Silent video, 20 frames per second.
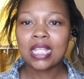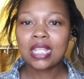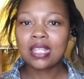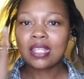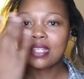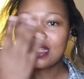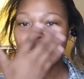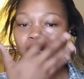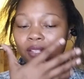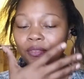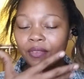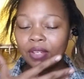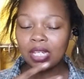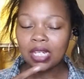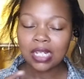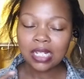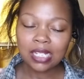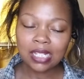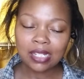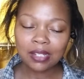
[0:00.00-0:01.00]
this
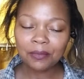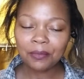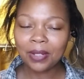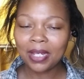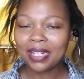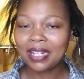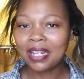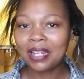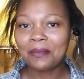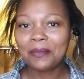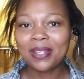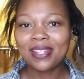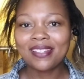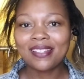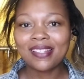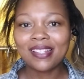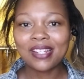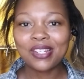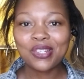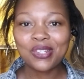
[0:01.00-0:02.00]
face, my name
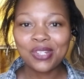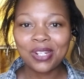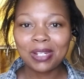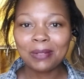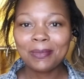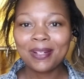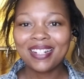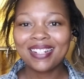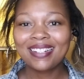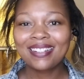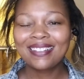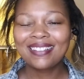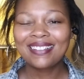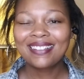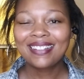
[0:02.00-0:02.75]
is Sheba,